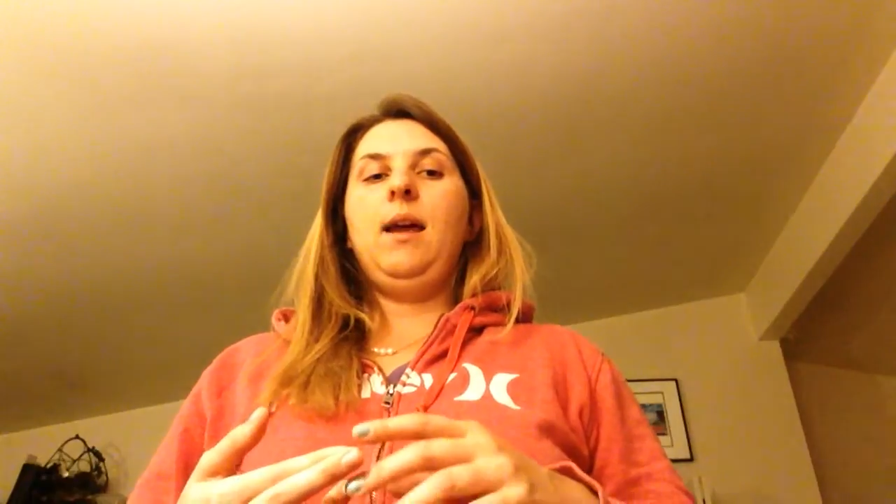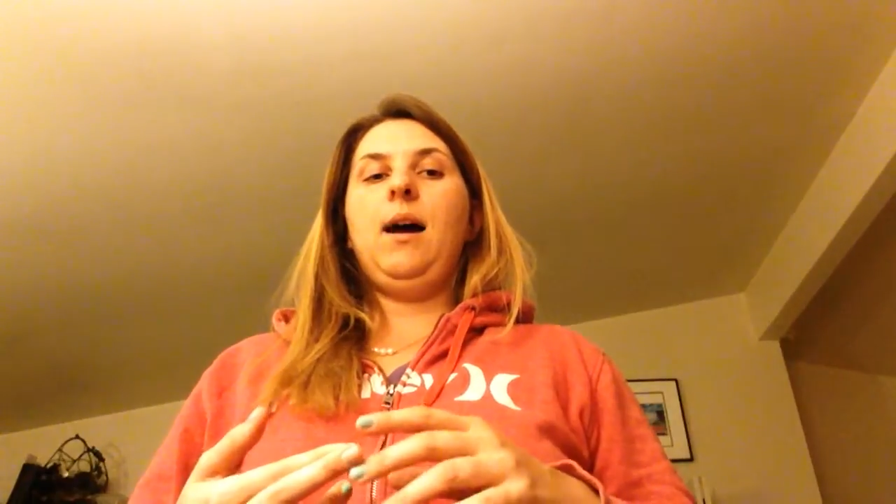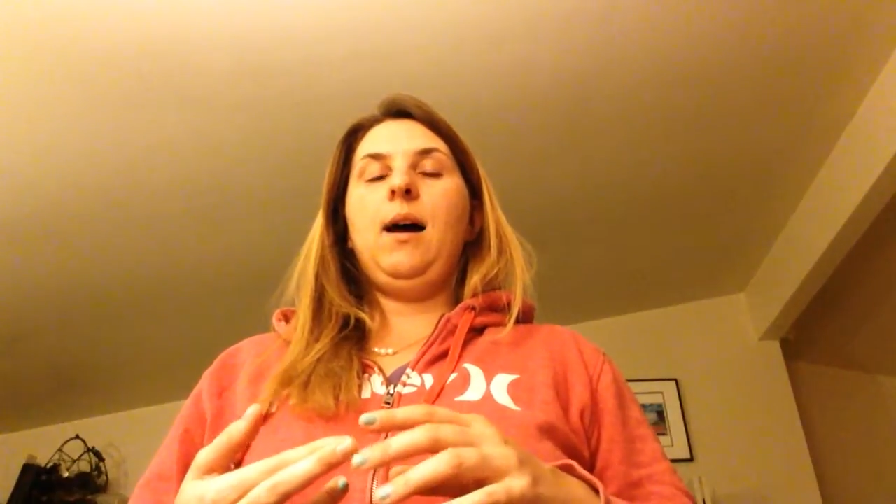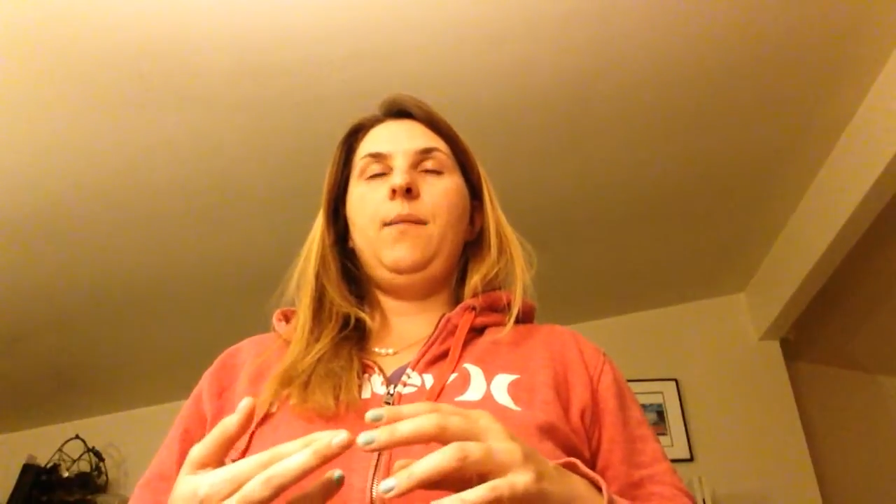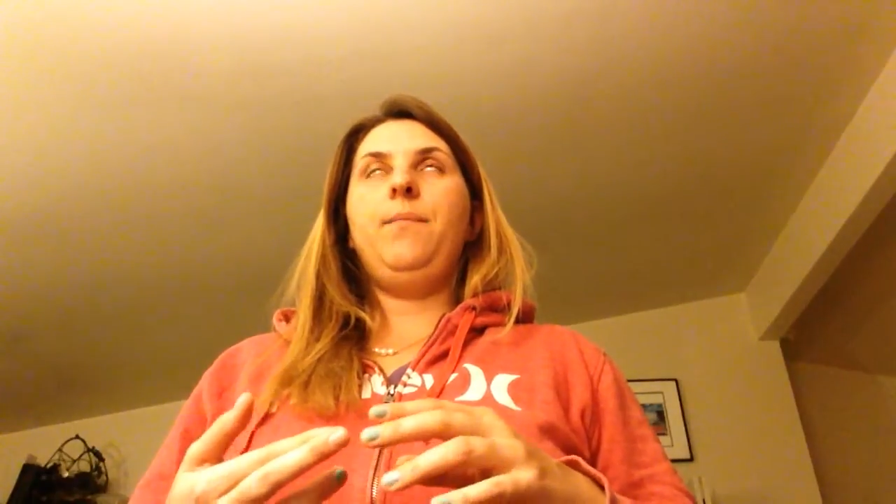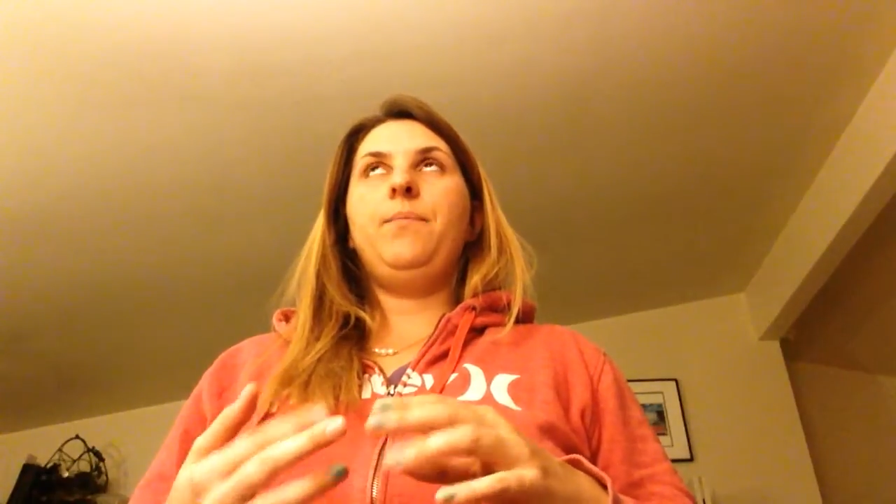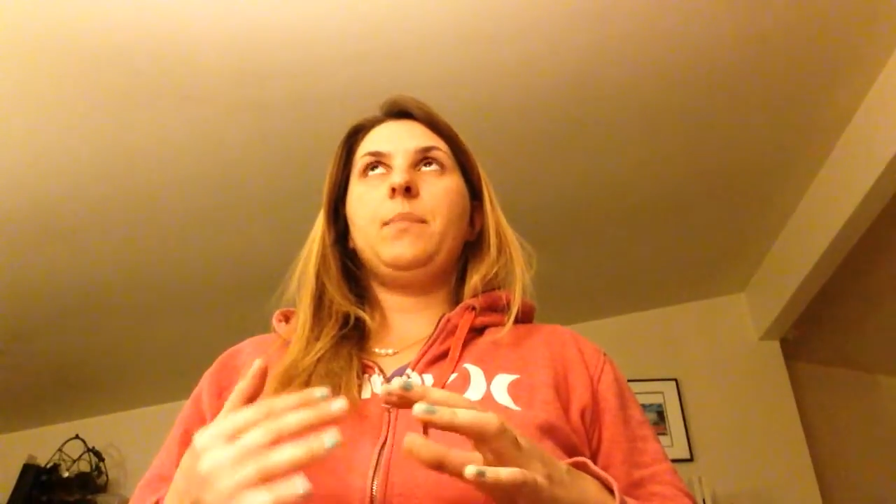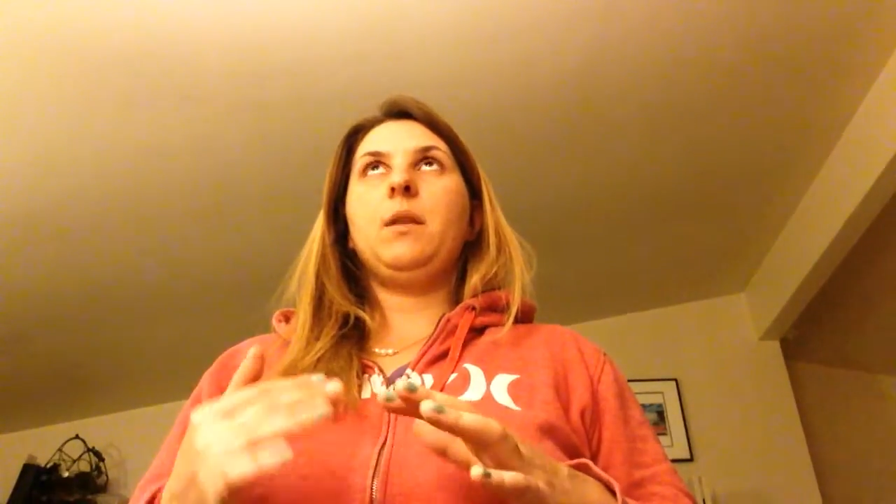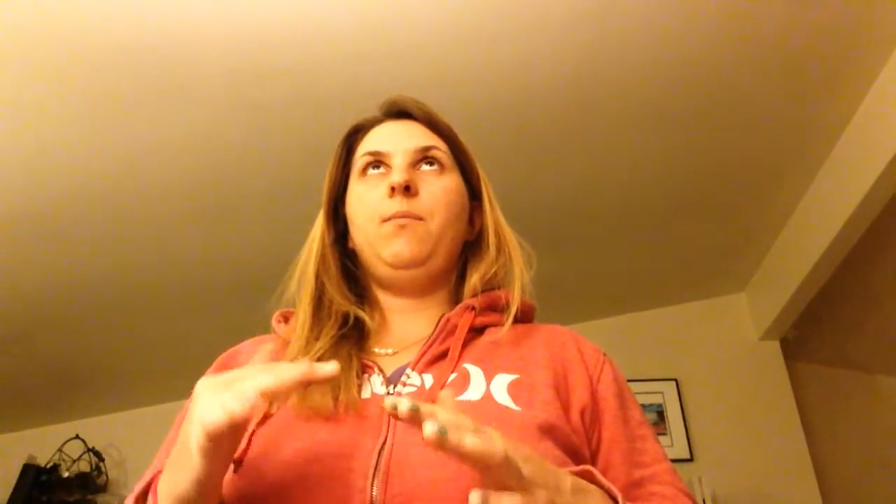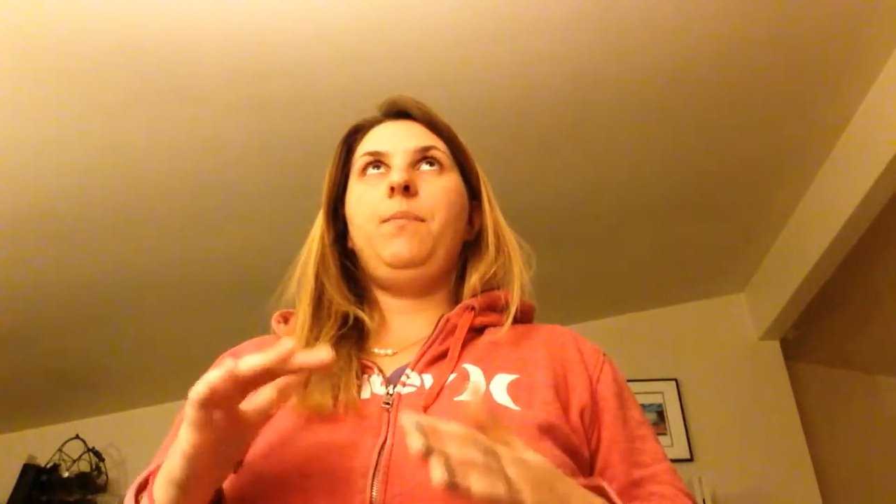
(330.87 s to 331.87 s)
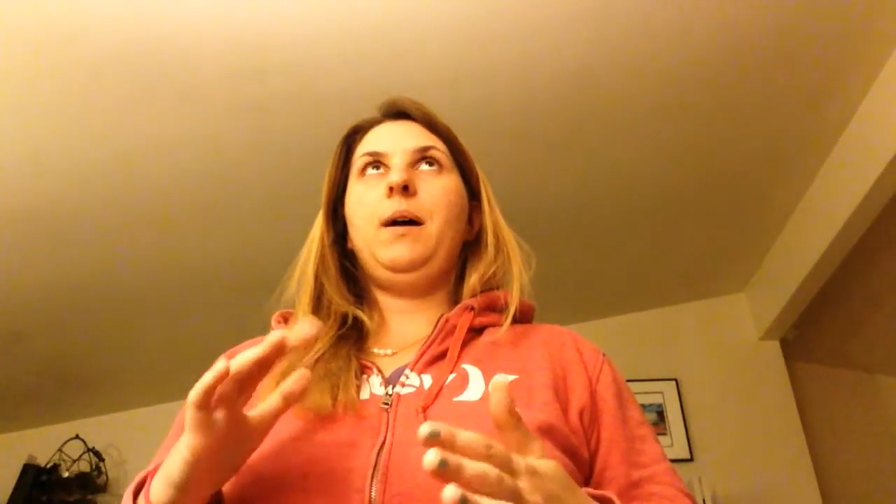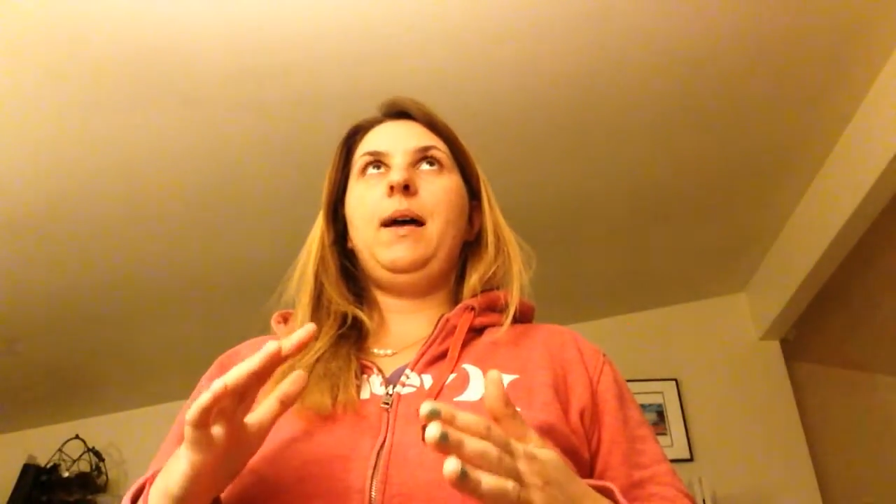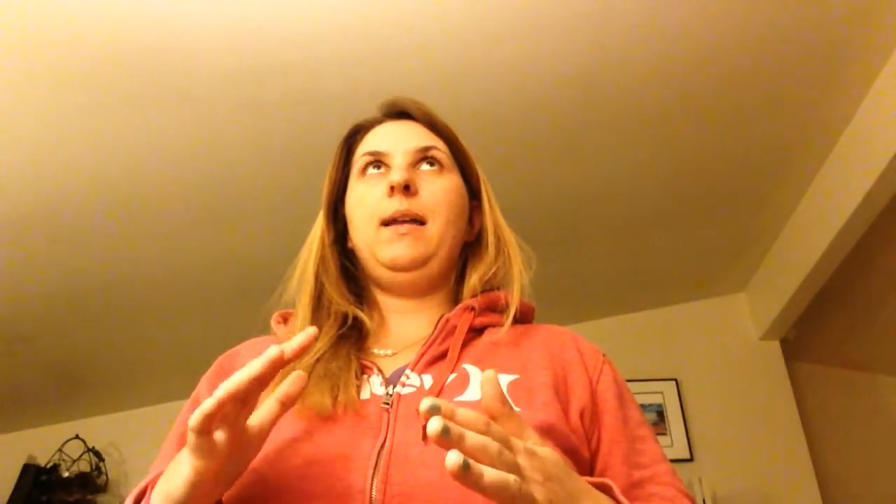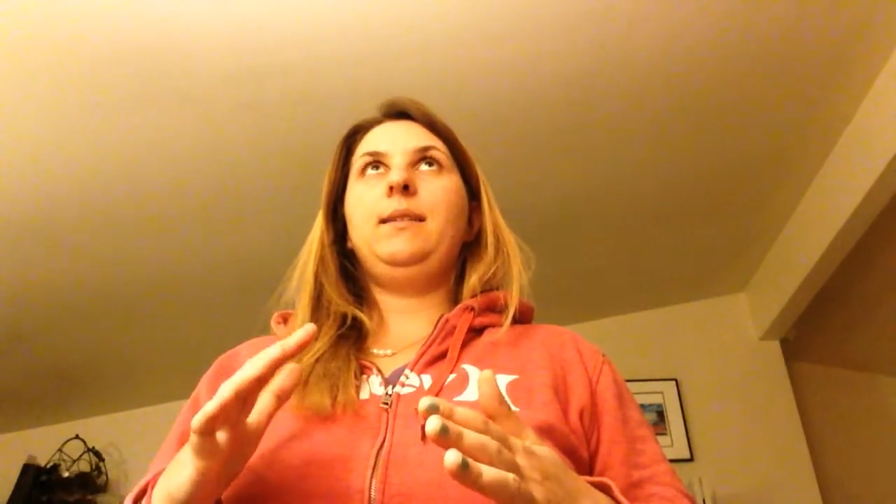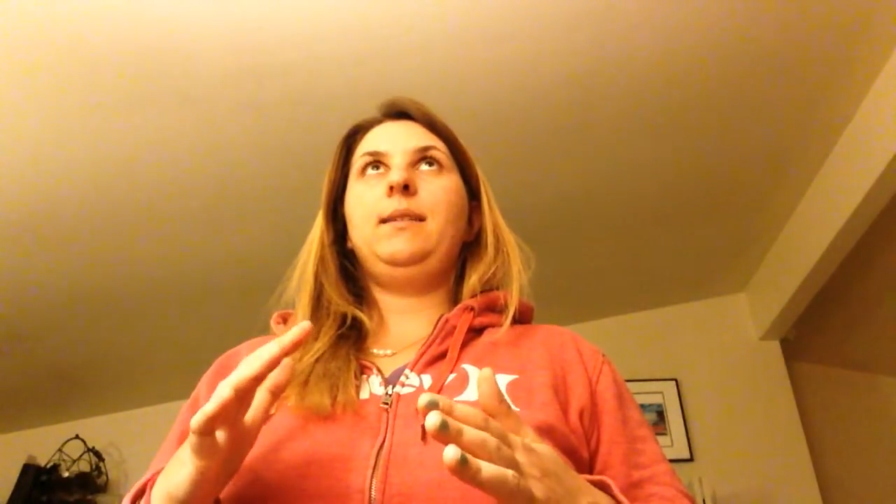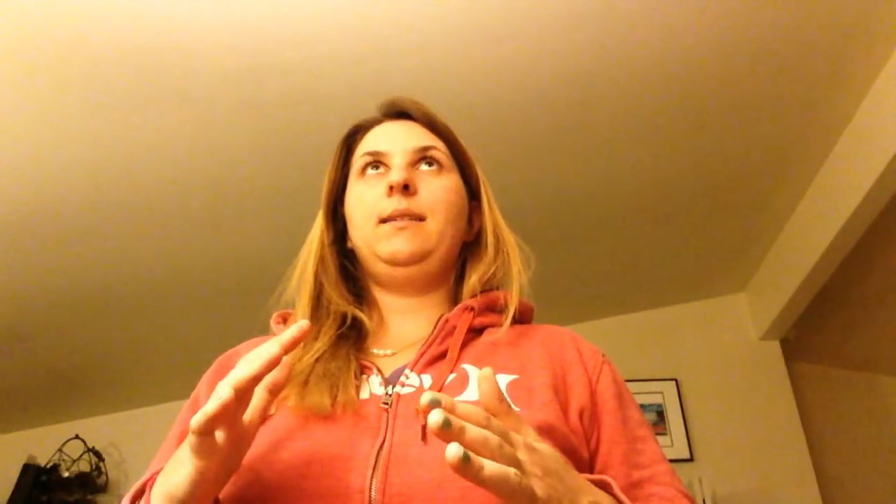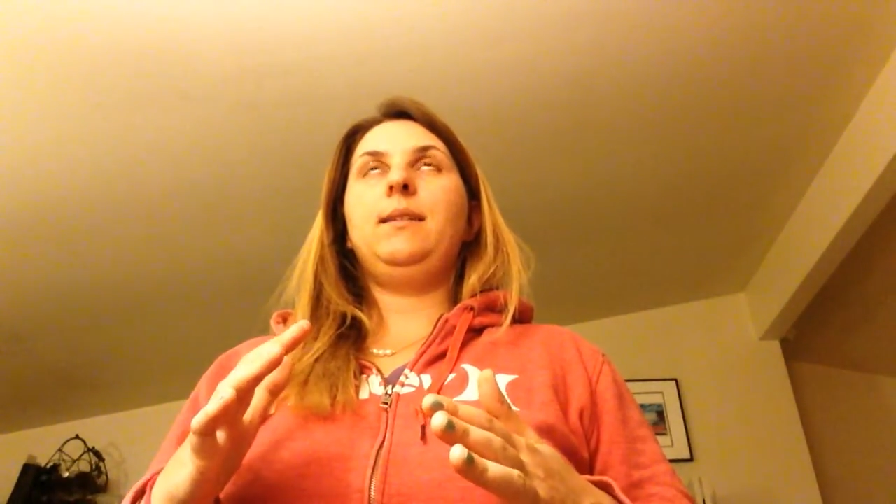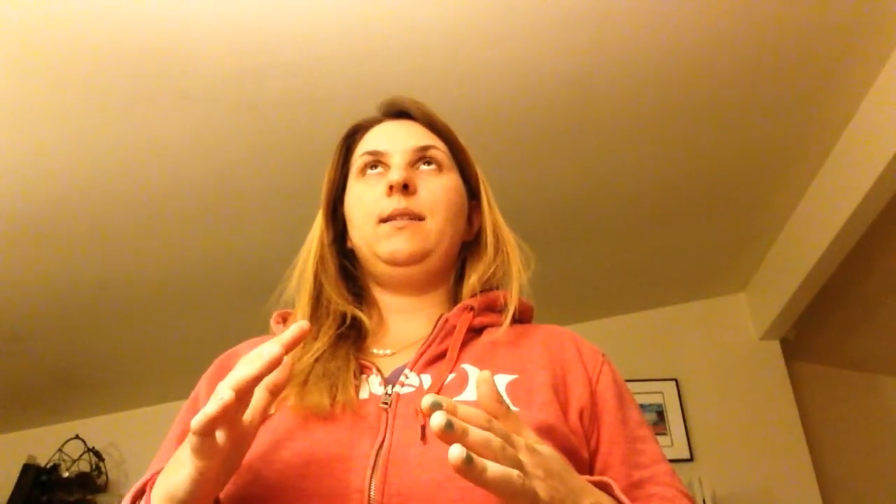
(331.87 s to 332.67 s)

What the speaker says: but